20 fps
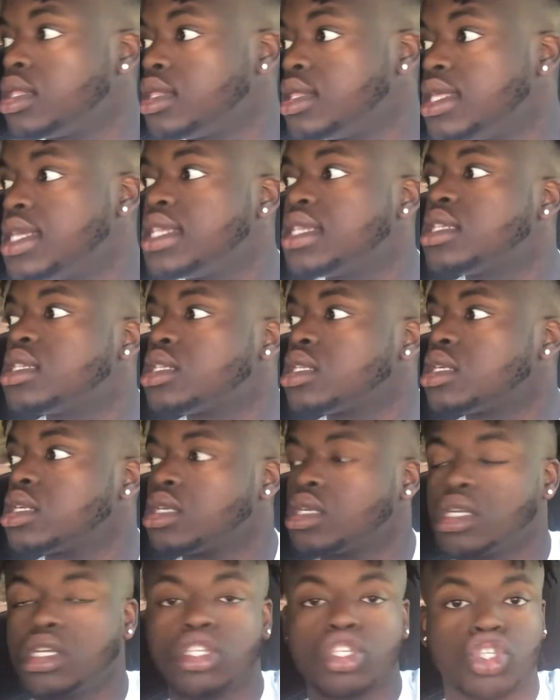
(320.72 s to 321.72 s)
This
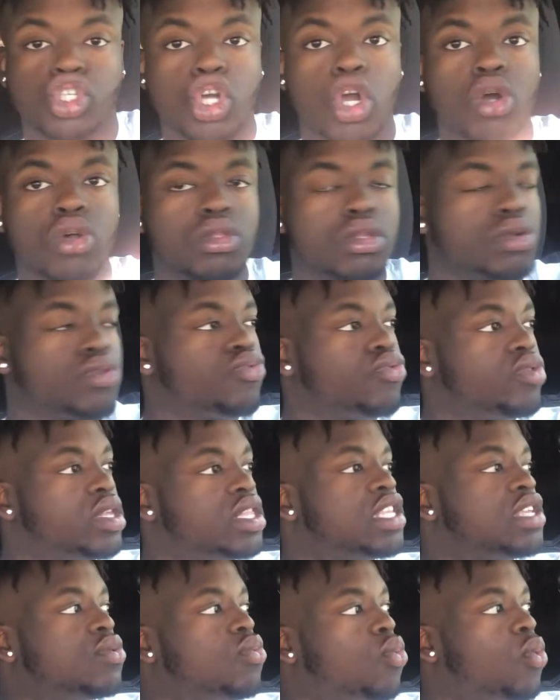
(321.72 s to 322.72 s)
controller
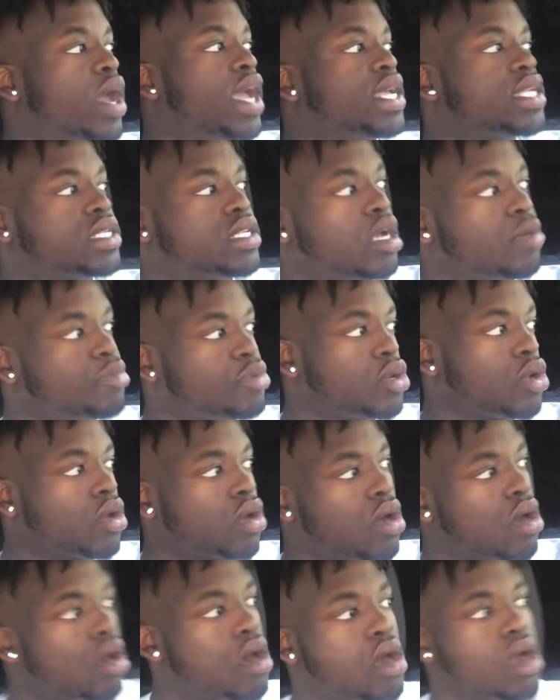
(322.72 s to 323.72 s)
really wakes up your
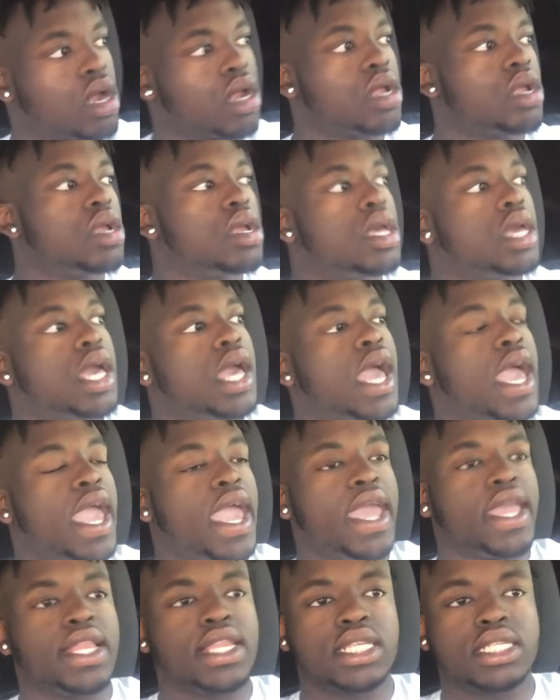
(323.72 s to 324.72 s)
car.
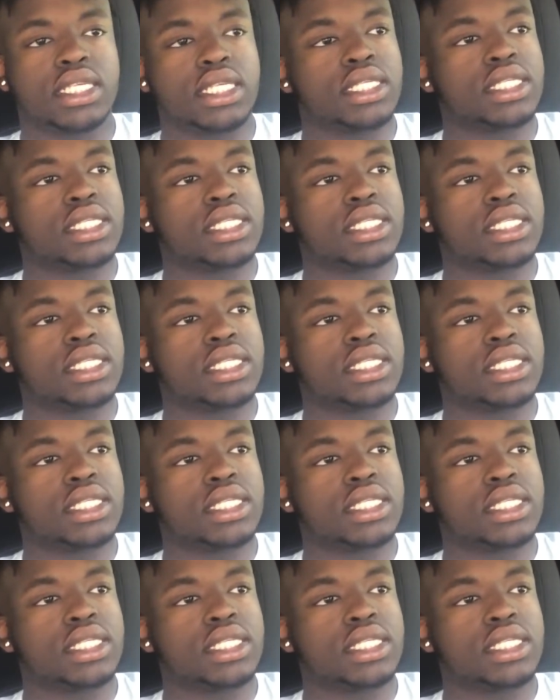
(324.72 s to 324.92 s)
And